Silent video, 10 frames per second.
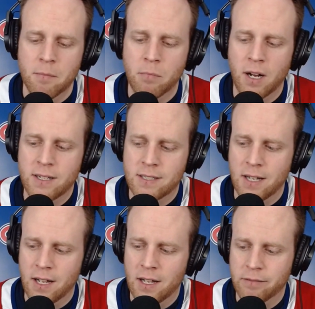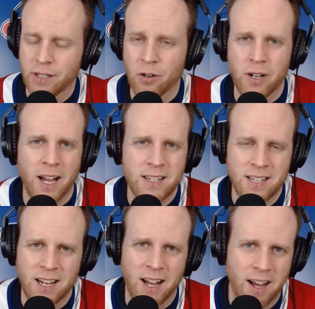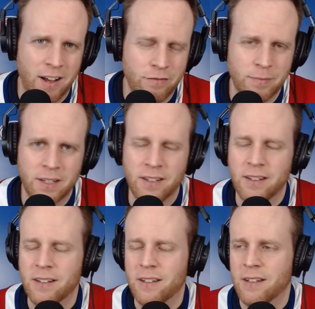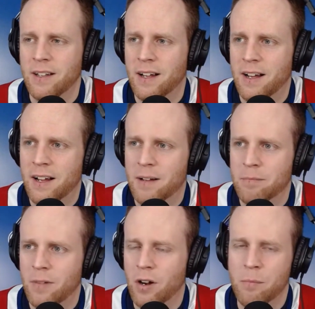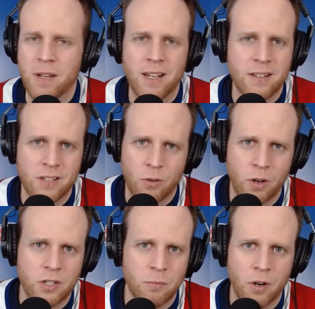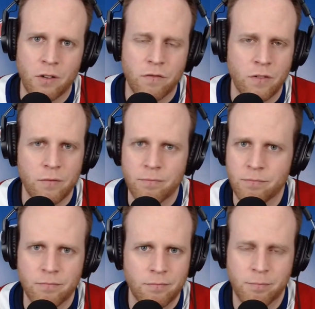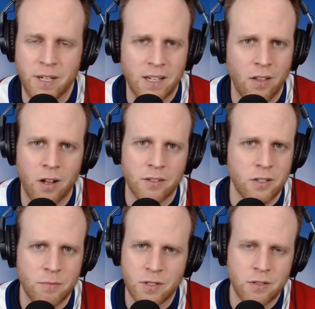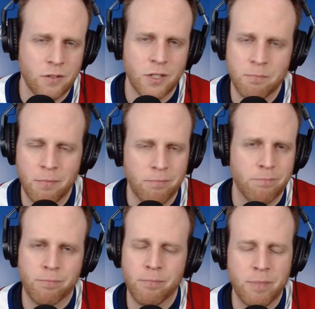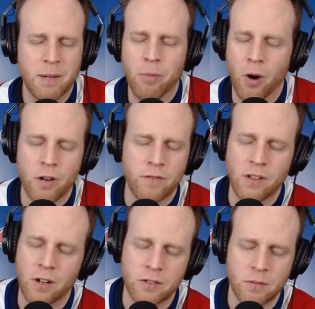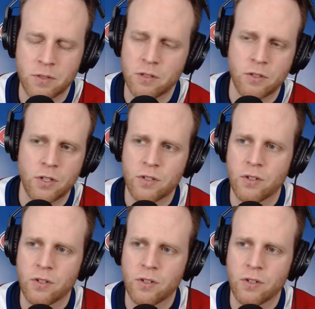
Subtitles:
But guys like Hoffman, Armia is a question mark for being a long-term solution, being part of the long-term solution.